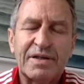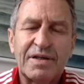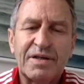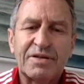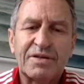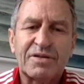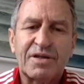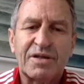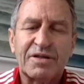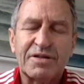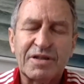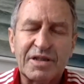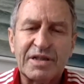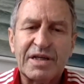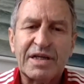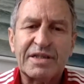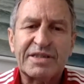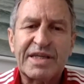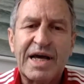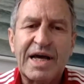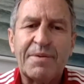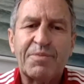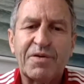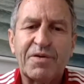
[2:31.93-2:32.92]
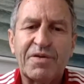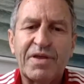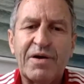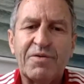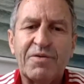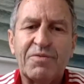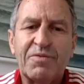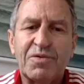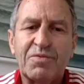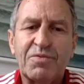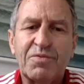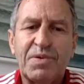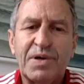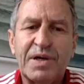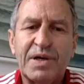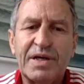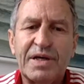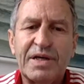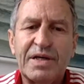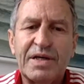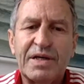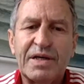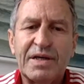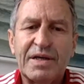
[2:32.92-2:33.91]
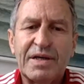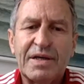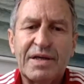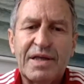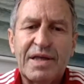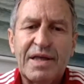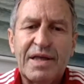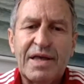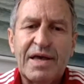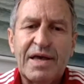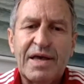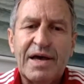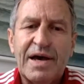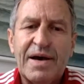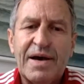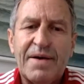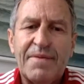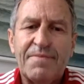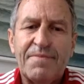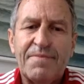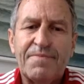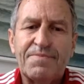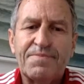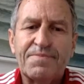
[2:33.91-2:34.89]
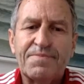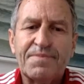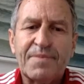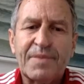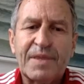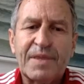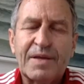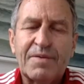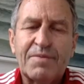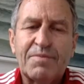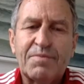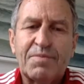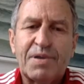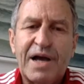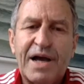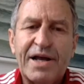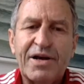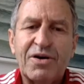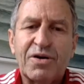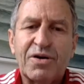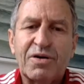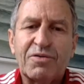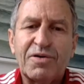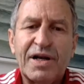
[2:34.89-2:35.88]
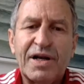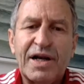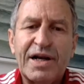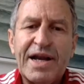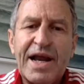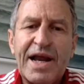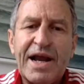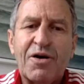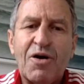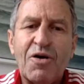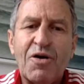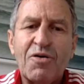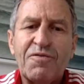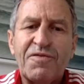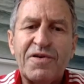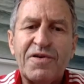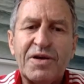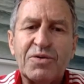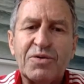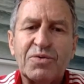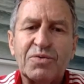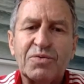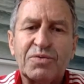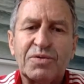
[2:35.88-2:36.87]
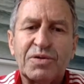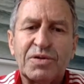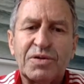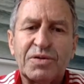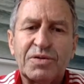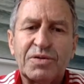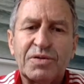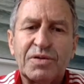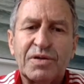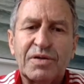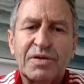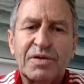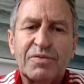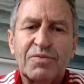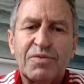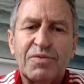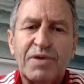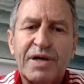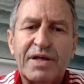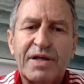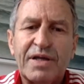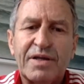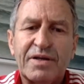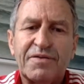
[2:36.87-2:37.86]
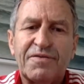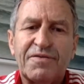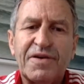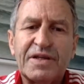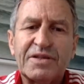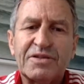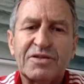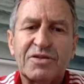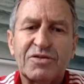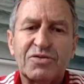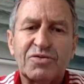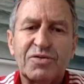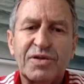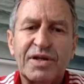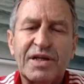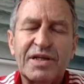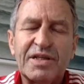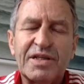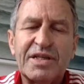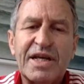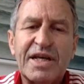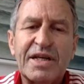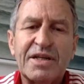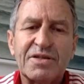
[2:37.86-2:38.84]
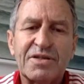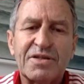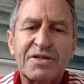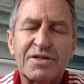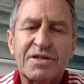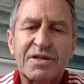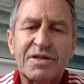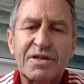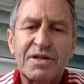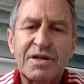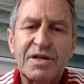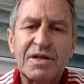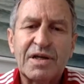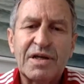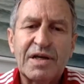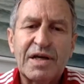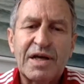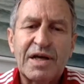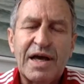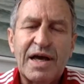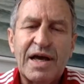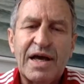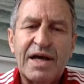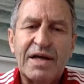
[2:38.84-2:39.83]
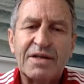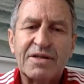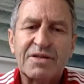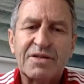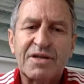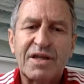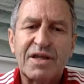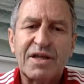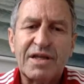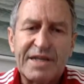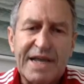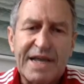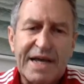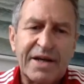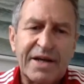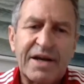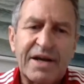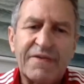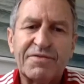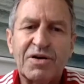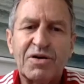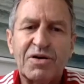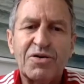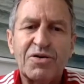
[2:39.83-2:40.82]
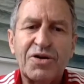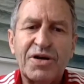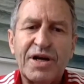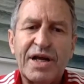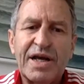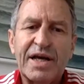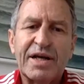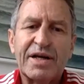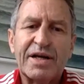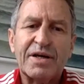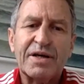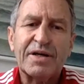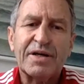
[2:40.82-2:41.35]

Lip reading: So as an example of that would be playing on a really narrow field where the defence is really dense, and so the attacker have to learn how